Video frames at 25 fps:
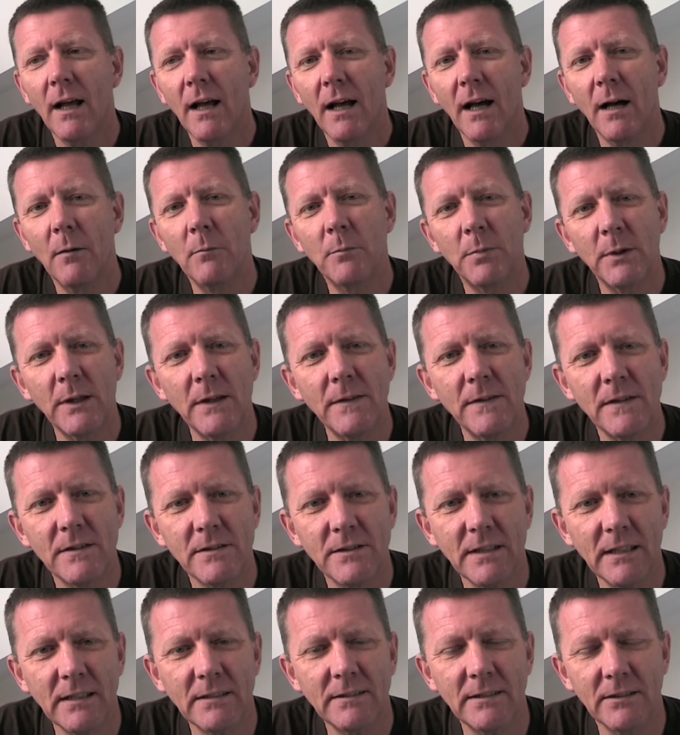But in the
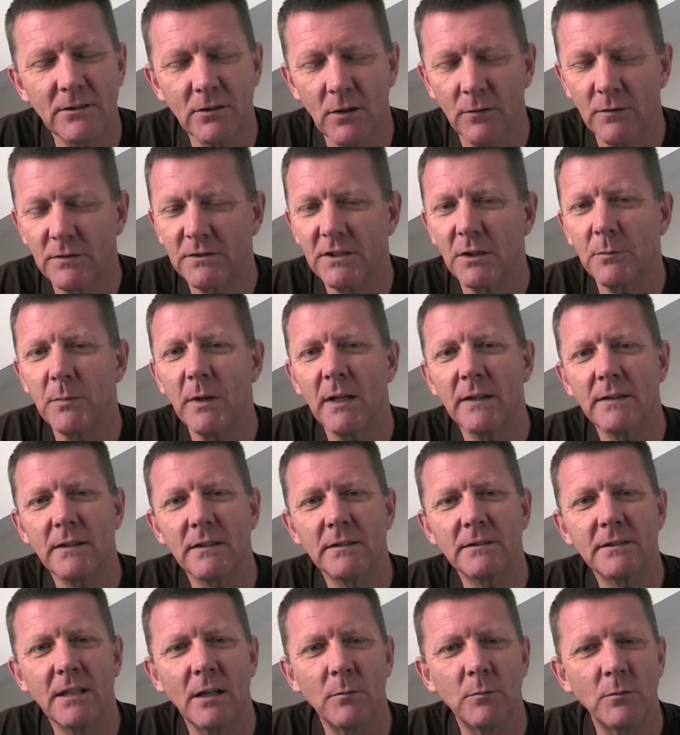60s obviously we had the
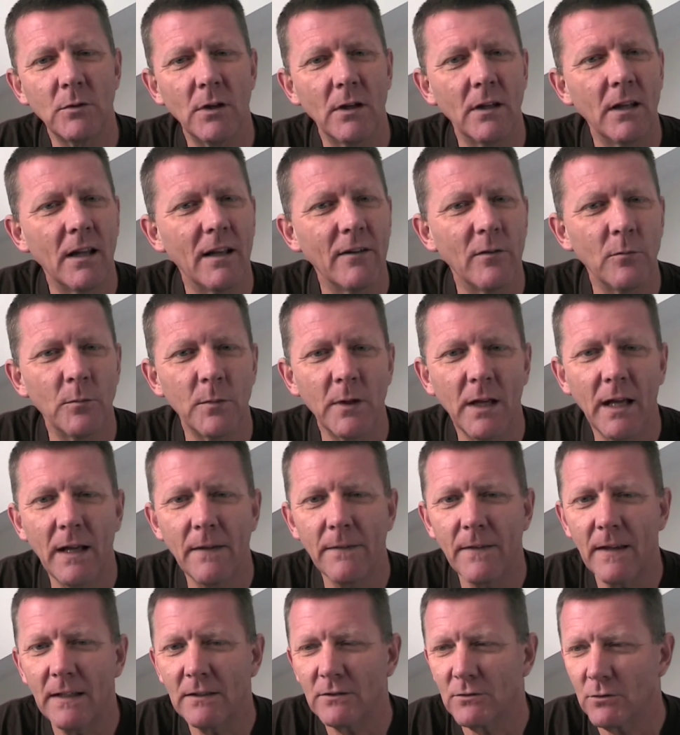Summer of Love and we
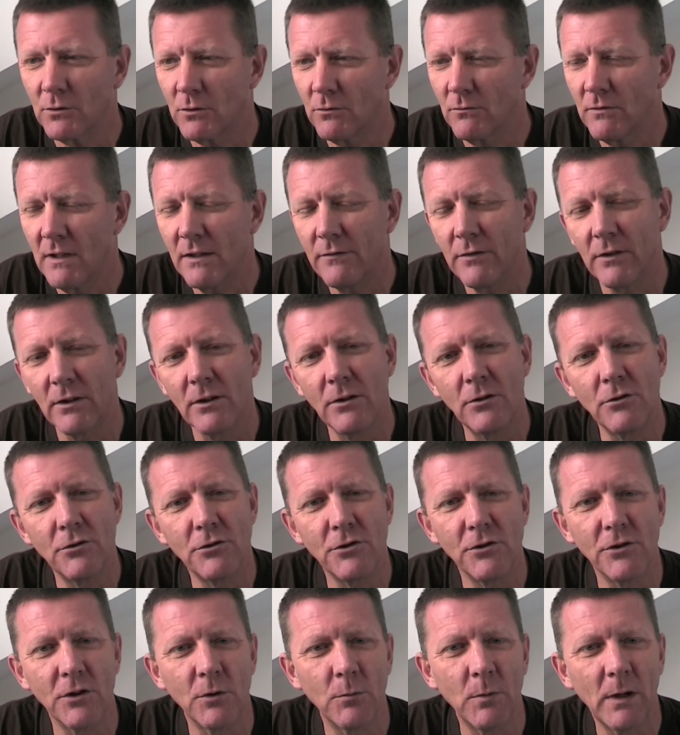had that sort of
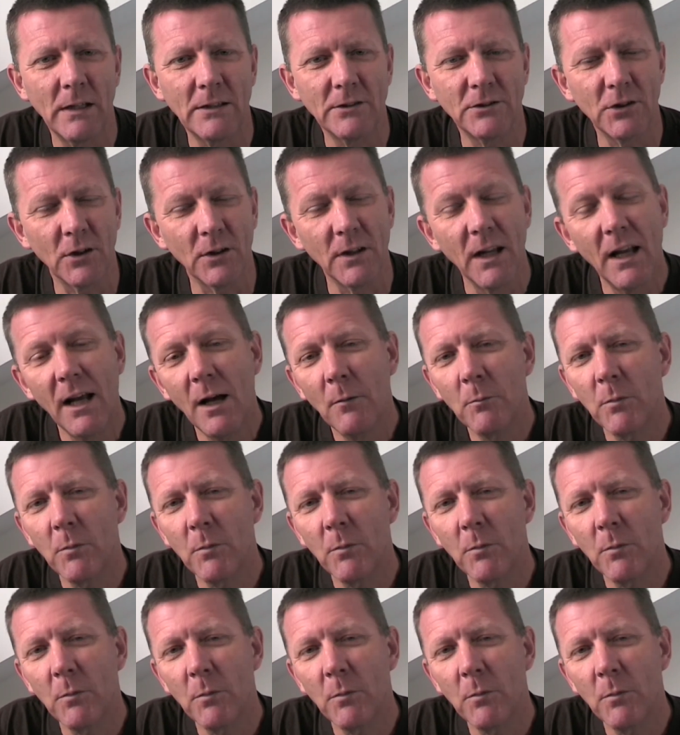revolution that went on,